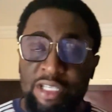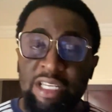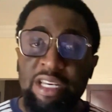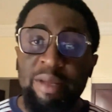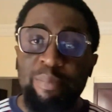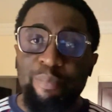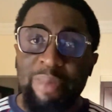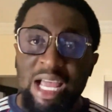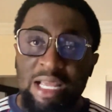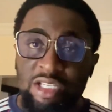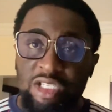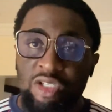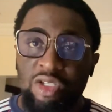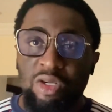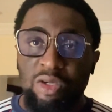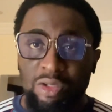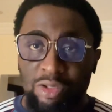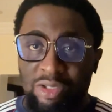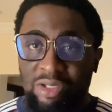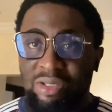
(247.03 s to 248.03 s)
the
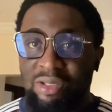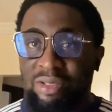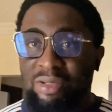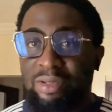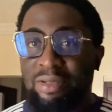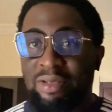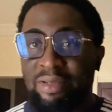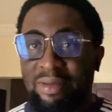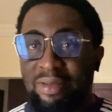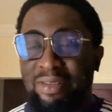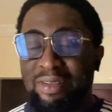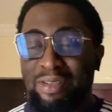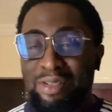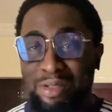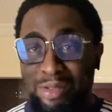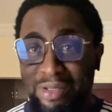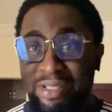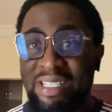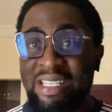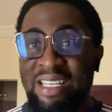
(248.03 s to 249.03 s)
pastors,
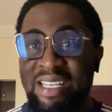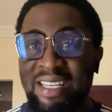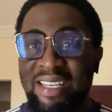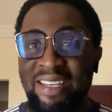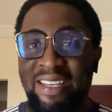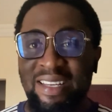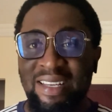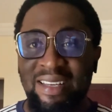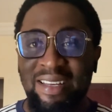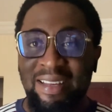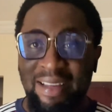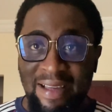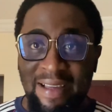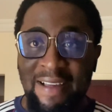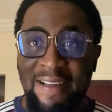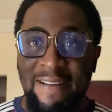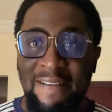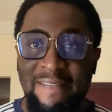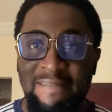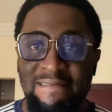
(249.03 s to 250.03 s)

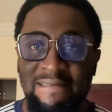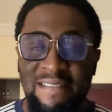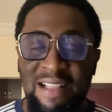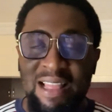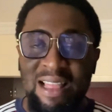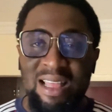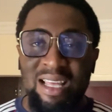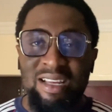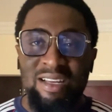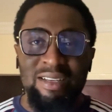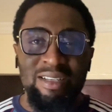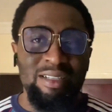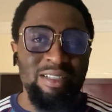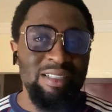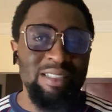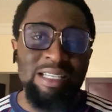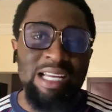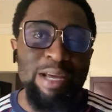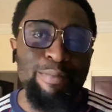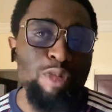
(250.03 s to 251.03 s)

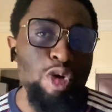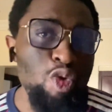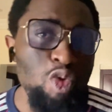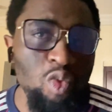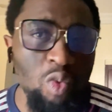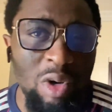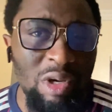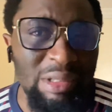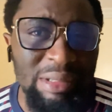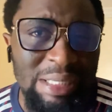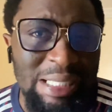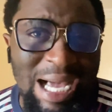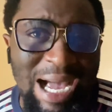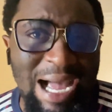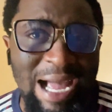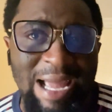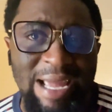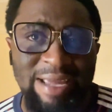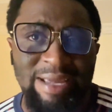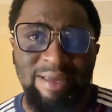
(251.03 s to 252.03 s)
them no one
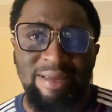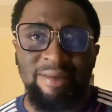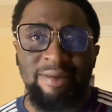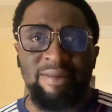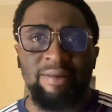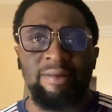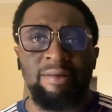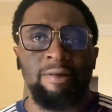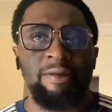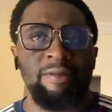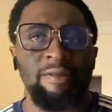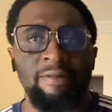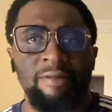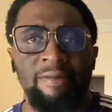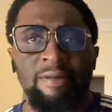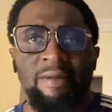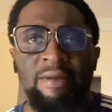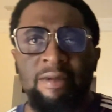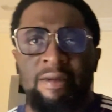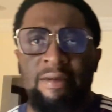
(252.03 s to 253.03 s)
die.
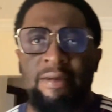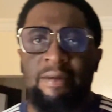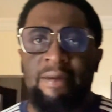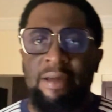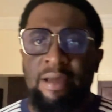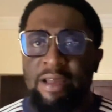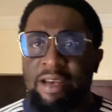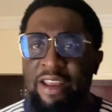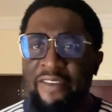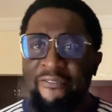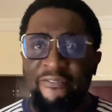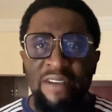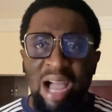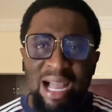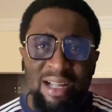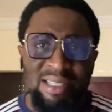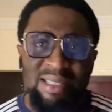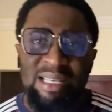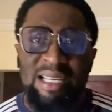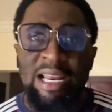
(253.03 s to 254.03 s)
The
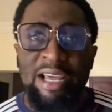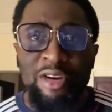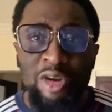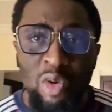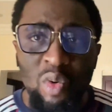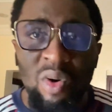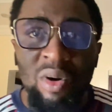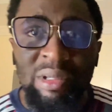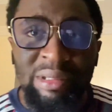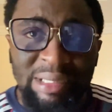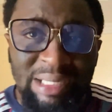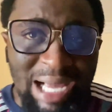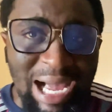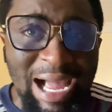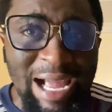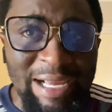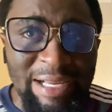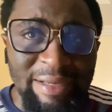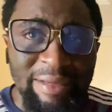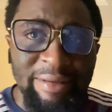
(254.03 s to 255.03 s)
fact that they no one
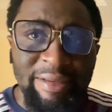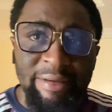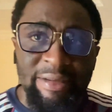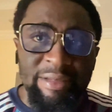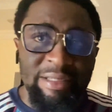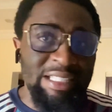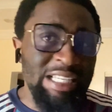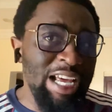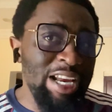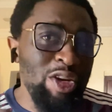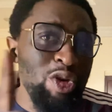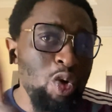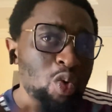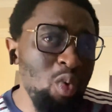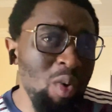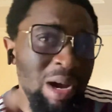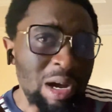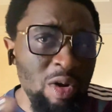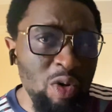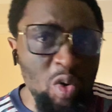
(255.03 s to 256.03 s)
die, then no
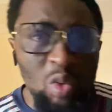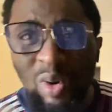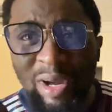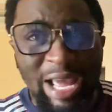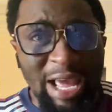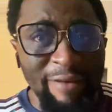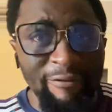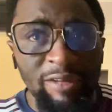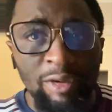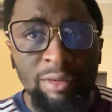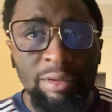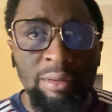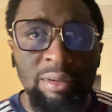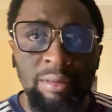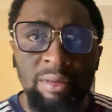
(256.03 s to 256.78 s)
one go heaven.